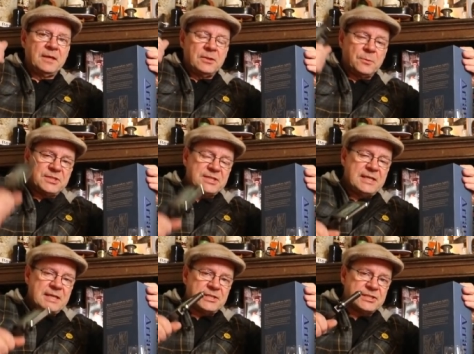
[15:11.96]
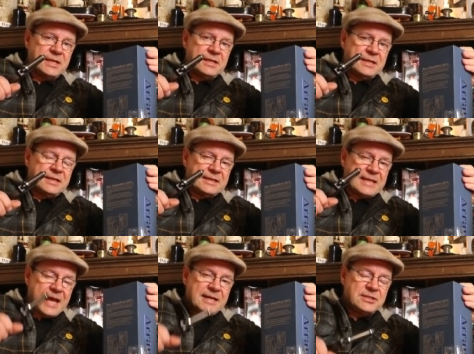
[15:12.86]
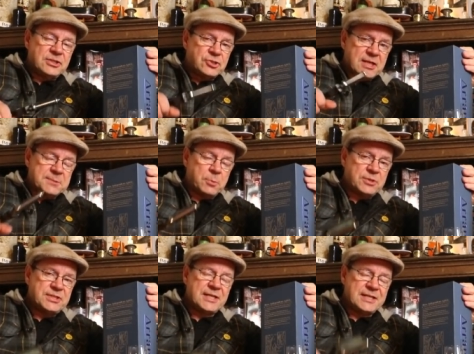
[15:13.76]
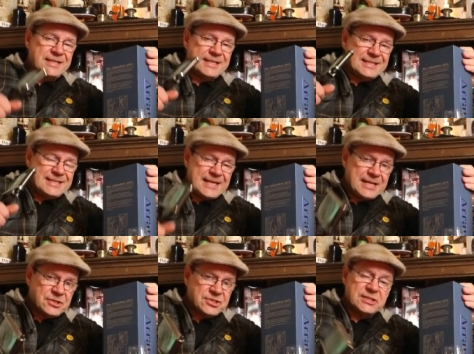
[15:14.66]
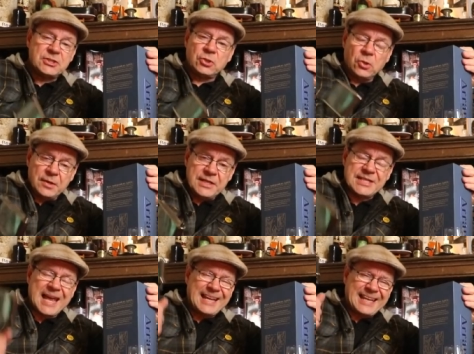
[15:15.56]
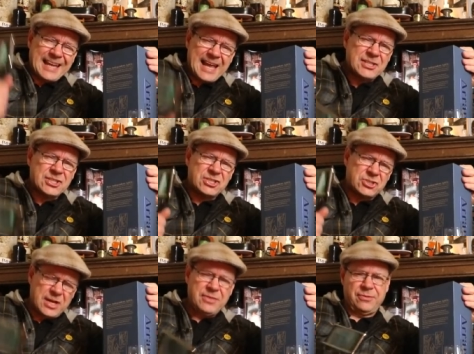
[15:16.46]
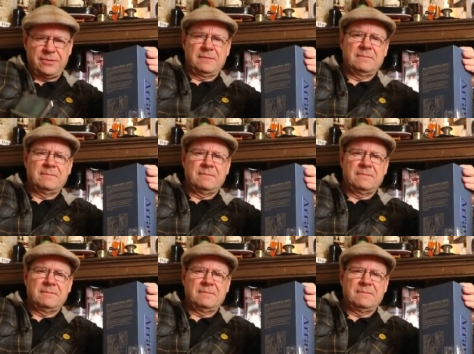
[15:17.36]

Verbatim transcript: the whisky is carried and transported in containers and in lorries at cask strength.